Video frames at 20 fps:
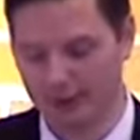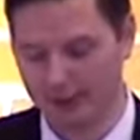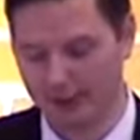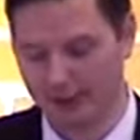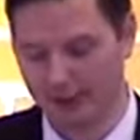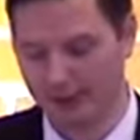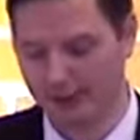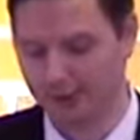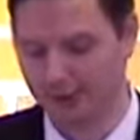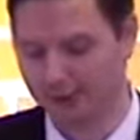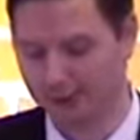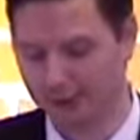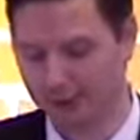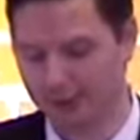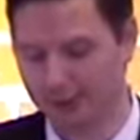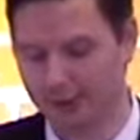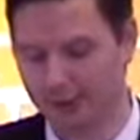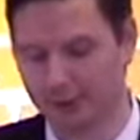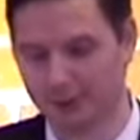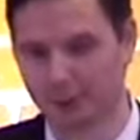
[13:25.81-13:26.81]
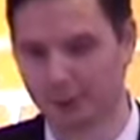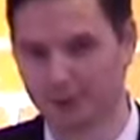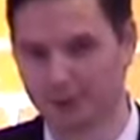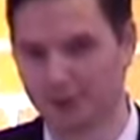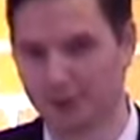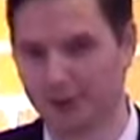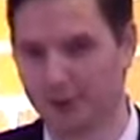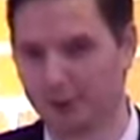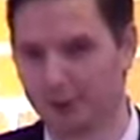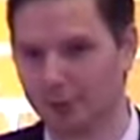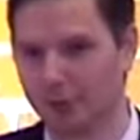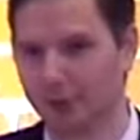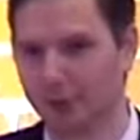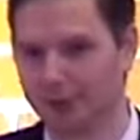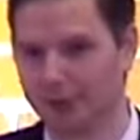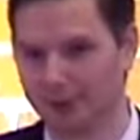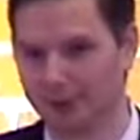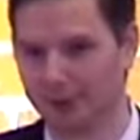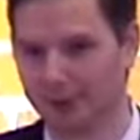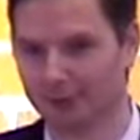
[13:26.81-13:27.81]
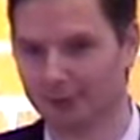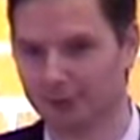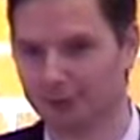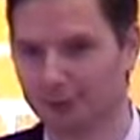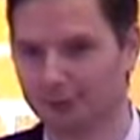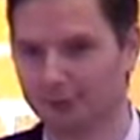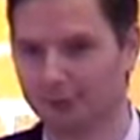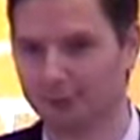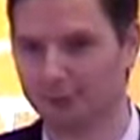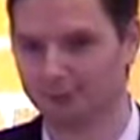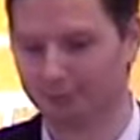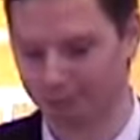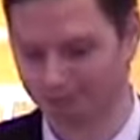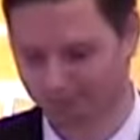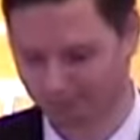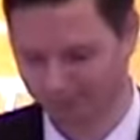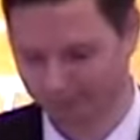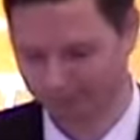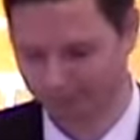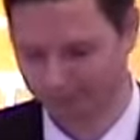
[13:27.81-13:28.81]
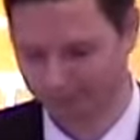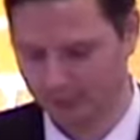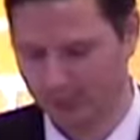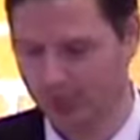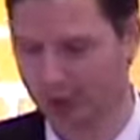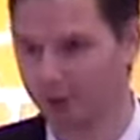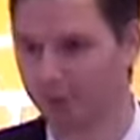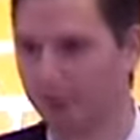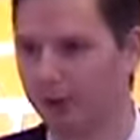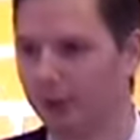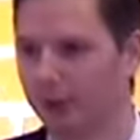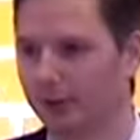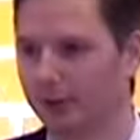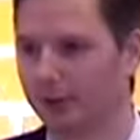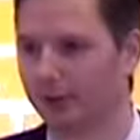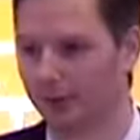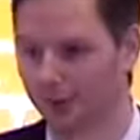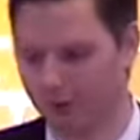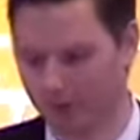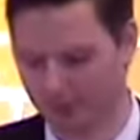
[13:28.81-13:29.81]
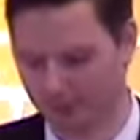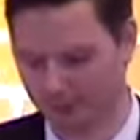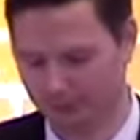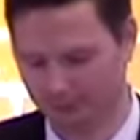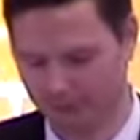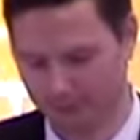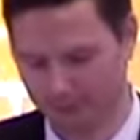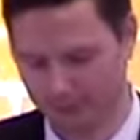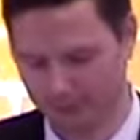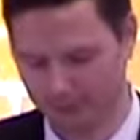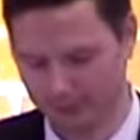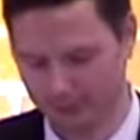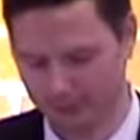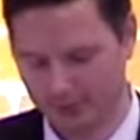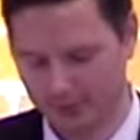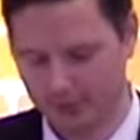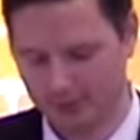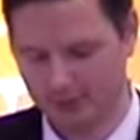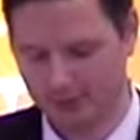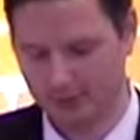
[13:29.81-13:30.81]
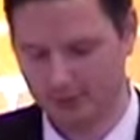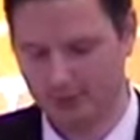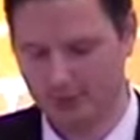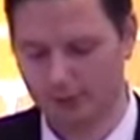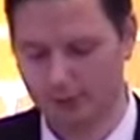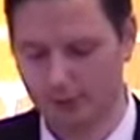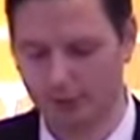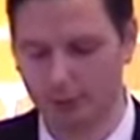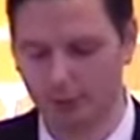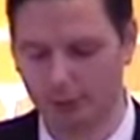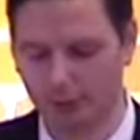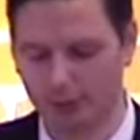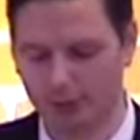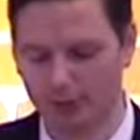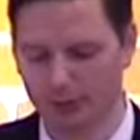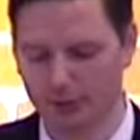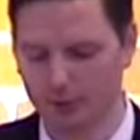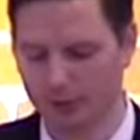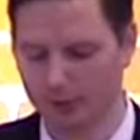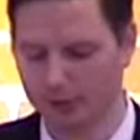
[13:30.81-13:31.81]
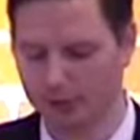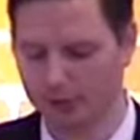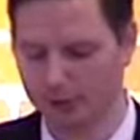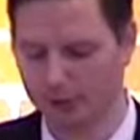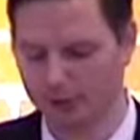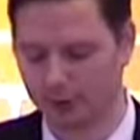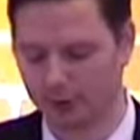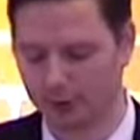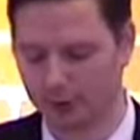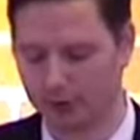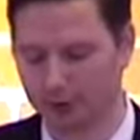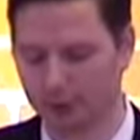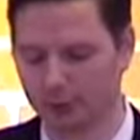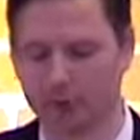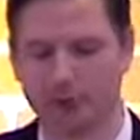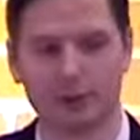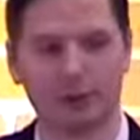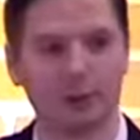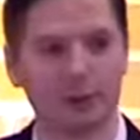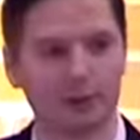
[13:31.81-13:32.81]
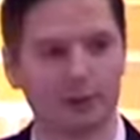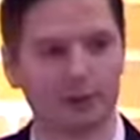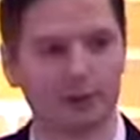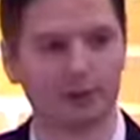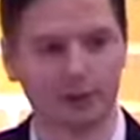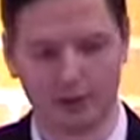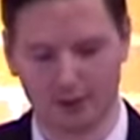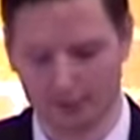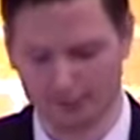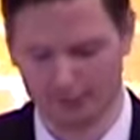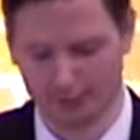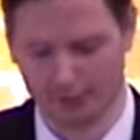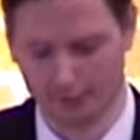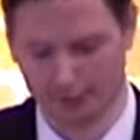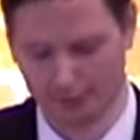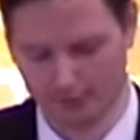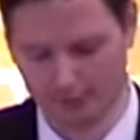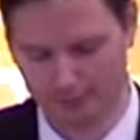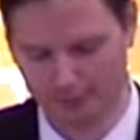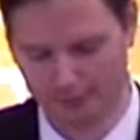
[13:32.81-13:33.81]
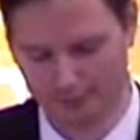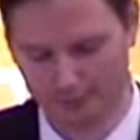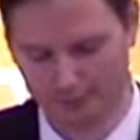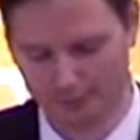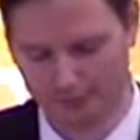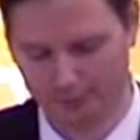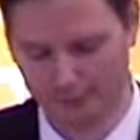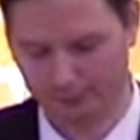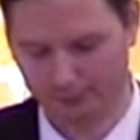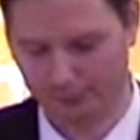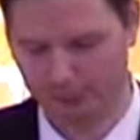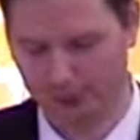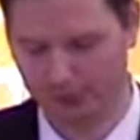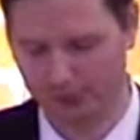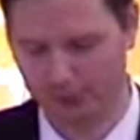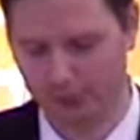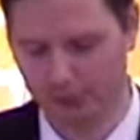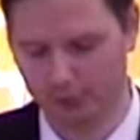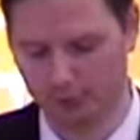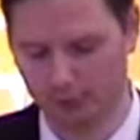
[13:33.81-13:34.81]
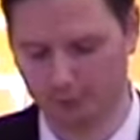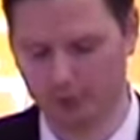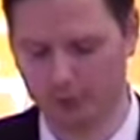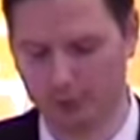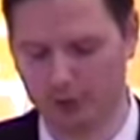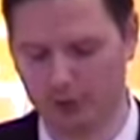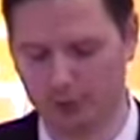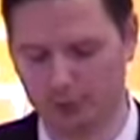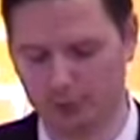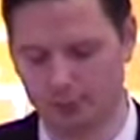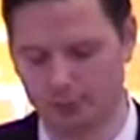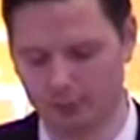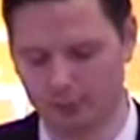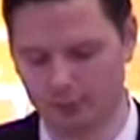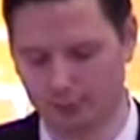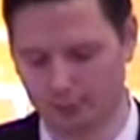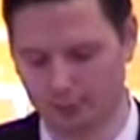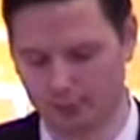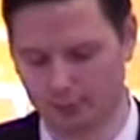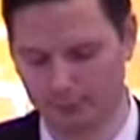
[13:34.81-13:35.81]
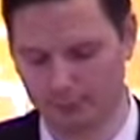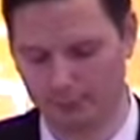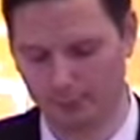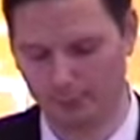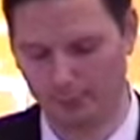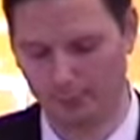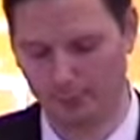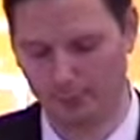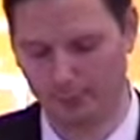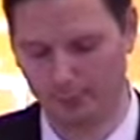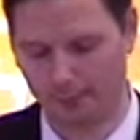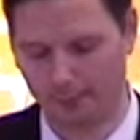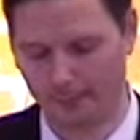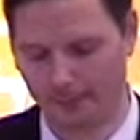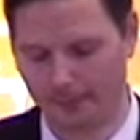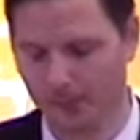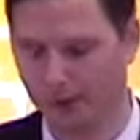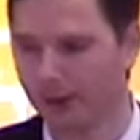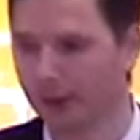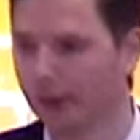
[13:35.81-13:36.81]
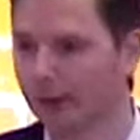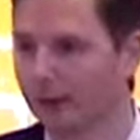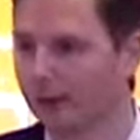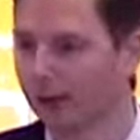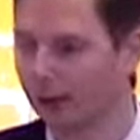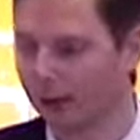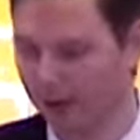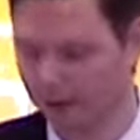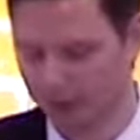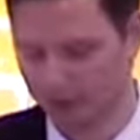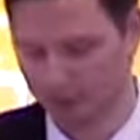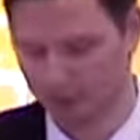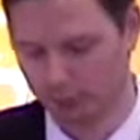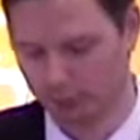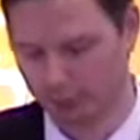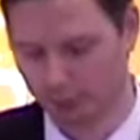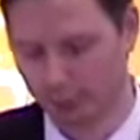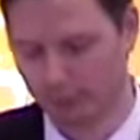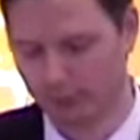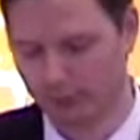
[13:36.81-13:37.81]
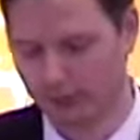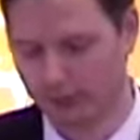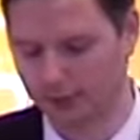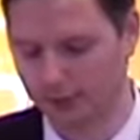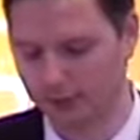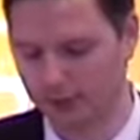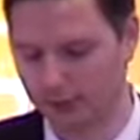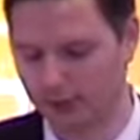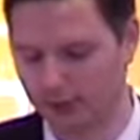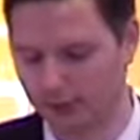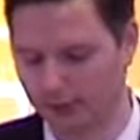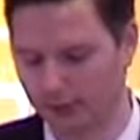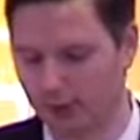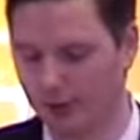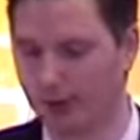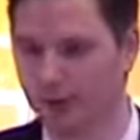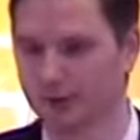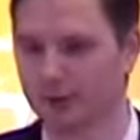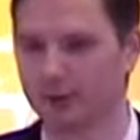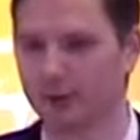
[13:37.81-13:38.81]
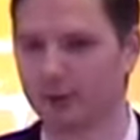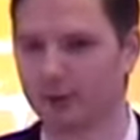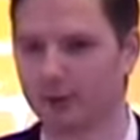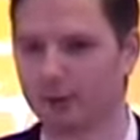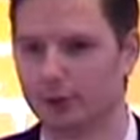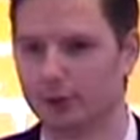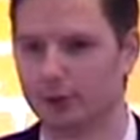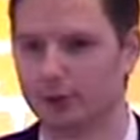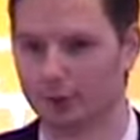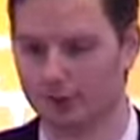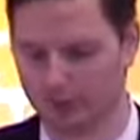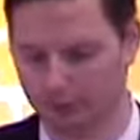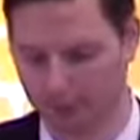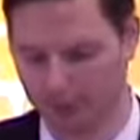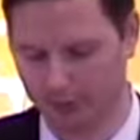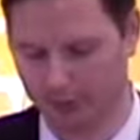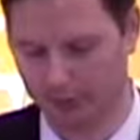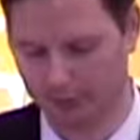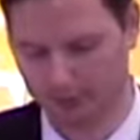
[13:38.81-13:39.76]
I thank God that I don't depend upon myself. I depend on God. The Bible has words of encouragement to help us to have faith. In Philippians chapter 4, I can do all things through Christ who strengthens me.